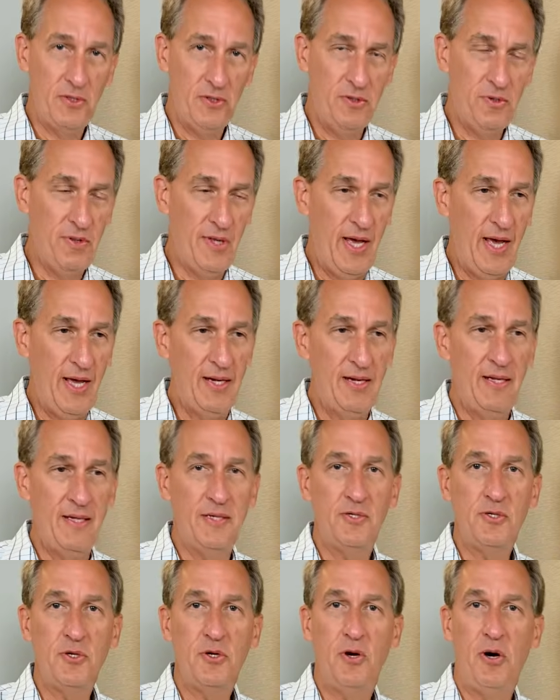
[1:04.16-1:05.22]
do that
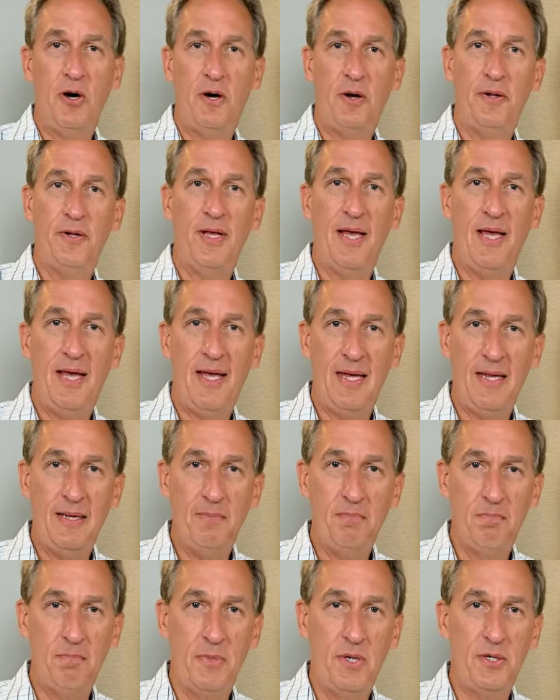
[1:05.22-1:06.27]
is called a
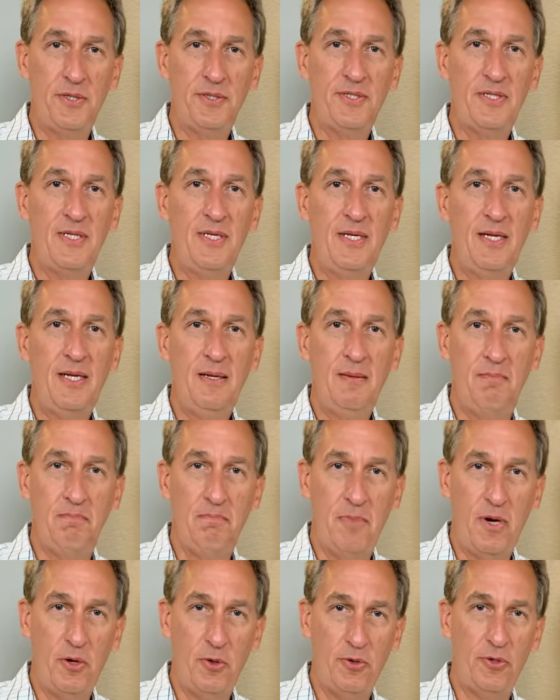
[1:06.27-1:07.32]

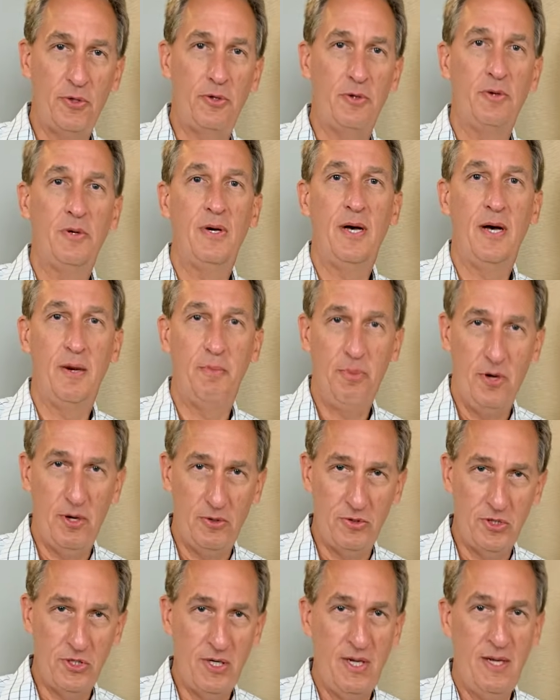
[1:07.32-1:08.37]
multimodal
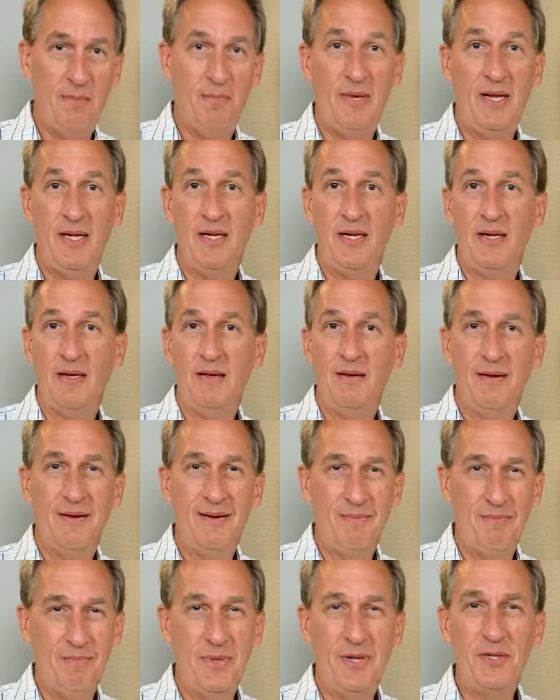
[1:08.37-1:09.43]
approach, meaning
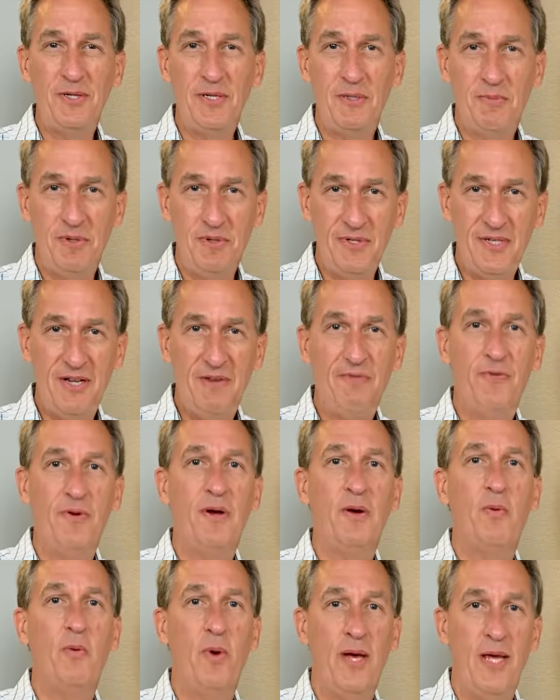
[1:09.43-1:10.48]
multiple
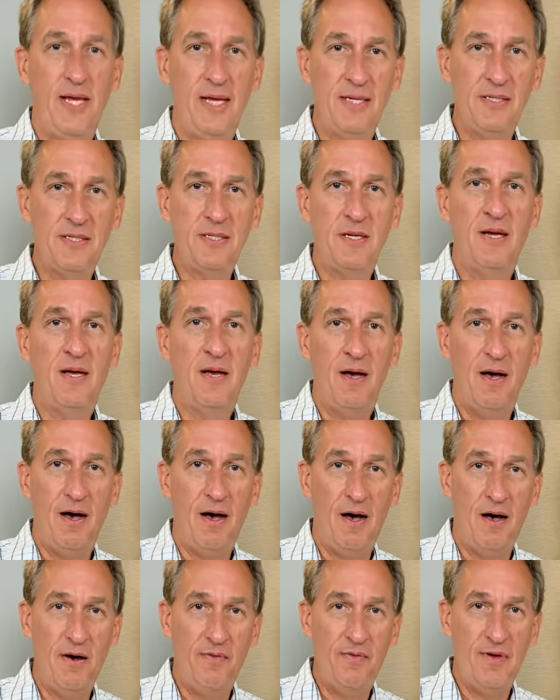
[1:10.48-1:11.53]
different ways
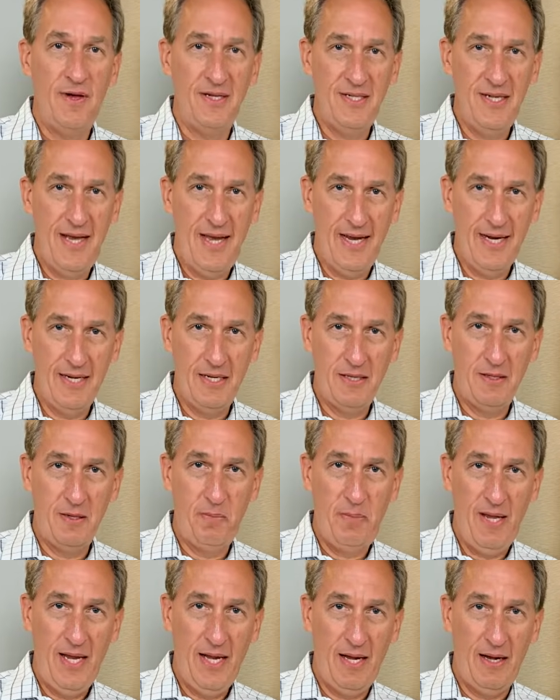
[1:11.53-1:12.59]
of attacking the
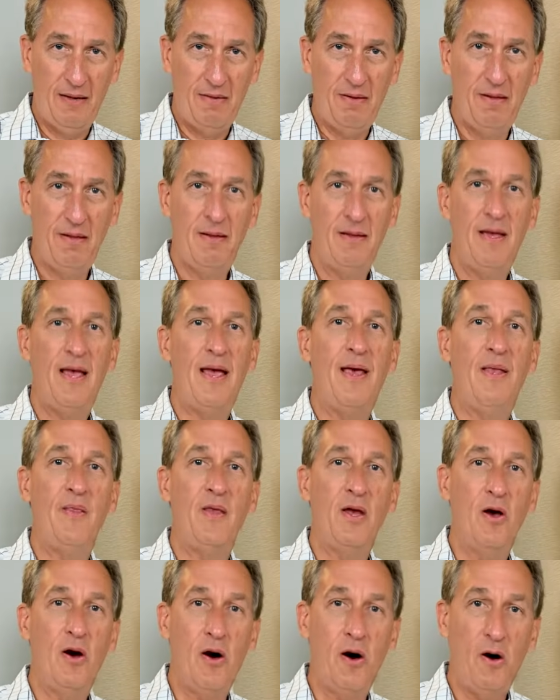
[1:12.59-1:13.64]
pain, and
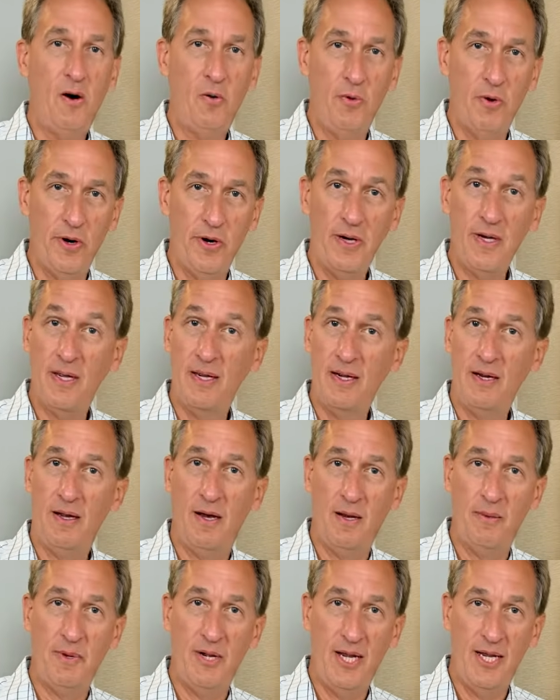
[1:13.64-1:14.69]
they all work in
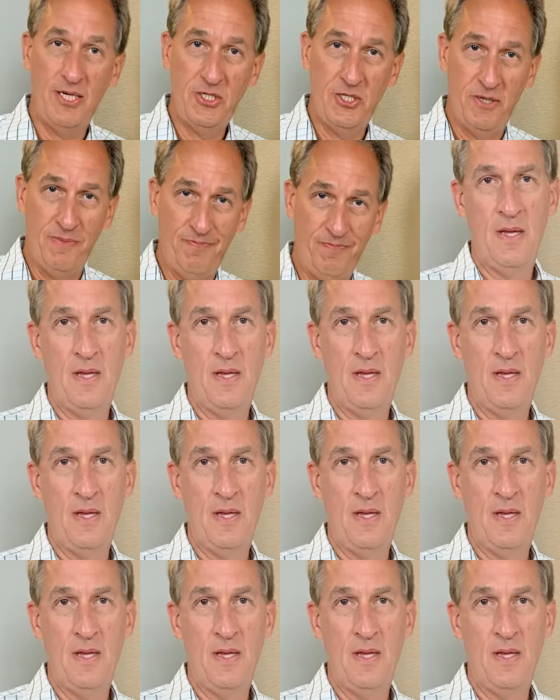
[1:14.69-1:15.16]
combination.